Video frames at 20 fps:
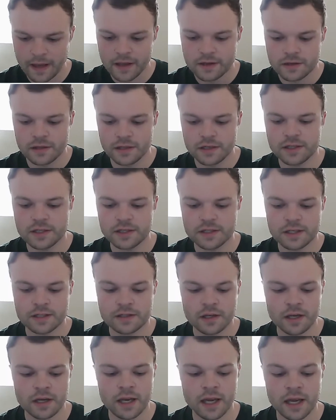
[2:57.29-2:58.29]
Then she says,
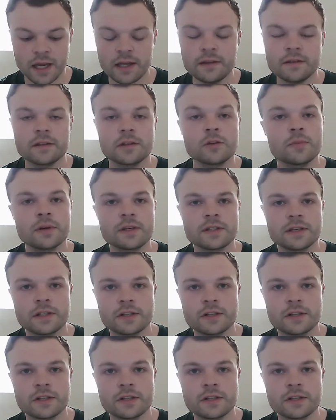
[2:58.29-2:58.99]
I hate the busy